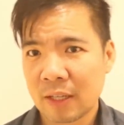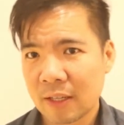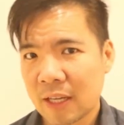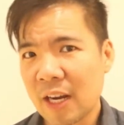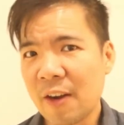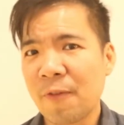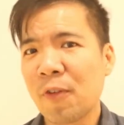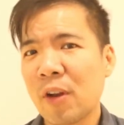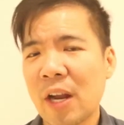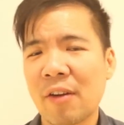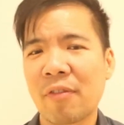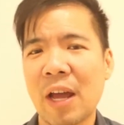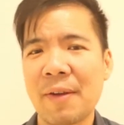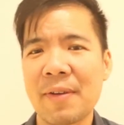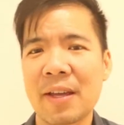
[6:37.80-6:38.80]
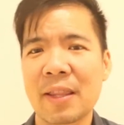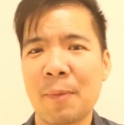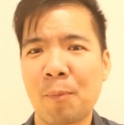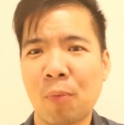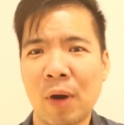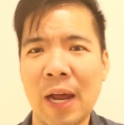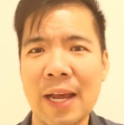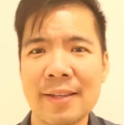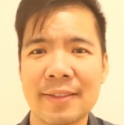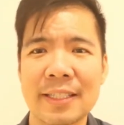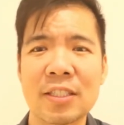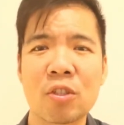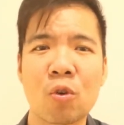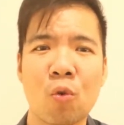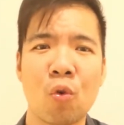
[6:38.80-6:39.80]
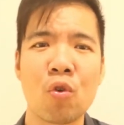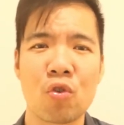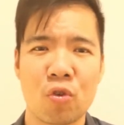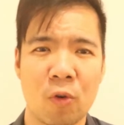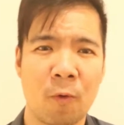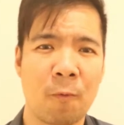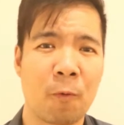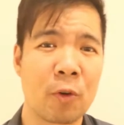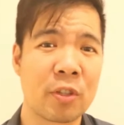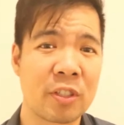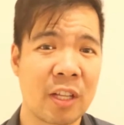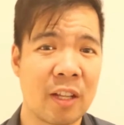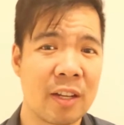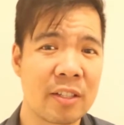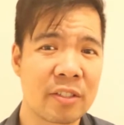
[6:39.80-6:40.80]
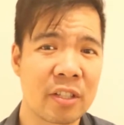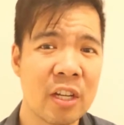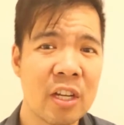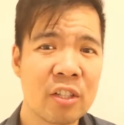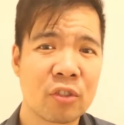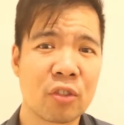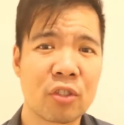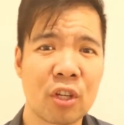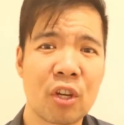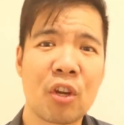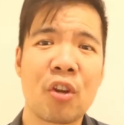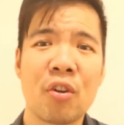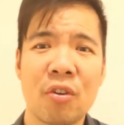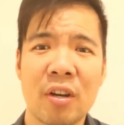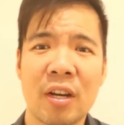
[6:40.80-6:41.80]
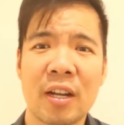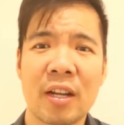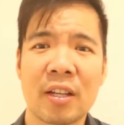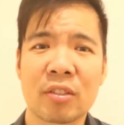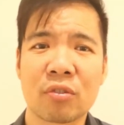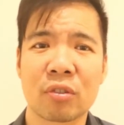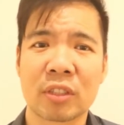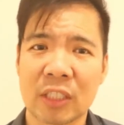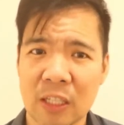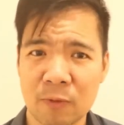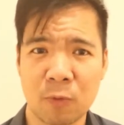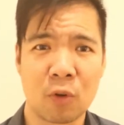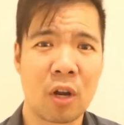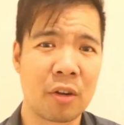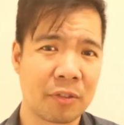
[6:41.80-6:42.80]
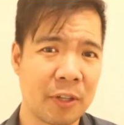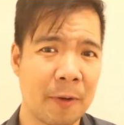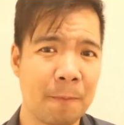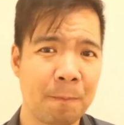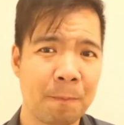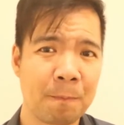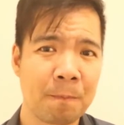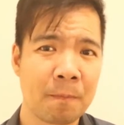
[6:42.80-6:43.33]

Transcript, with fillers: Carefully arriving at the price is crucial for sellers to secure a successful outcome.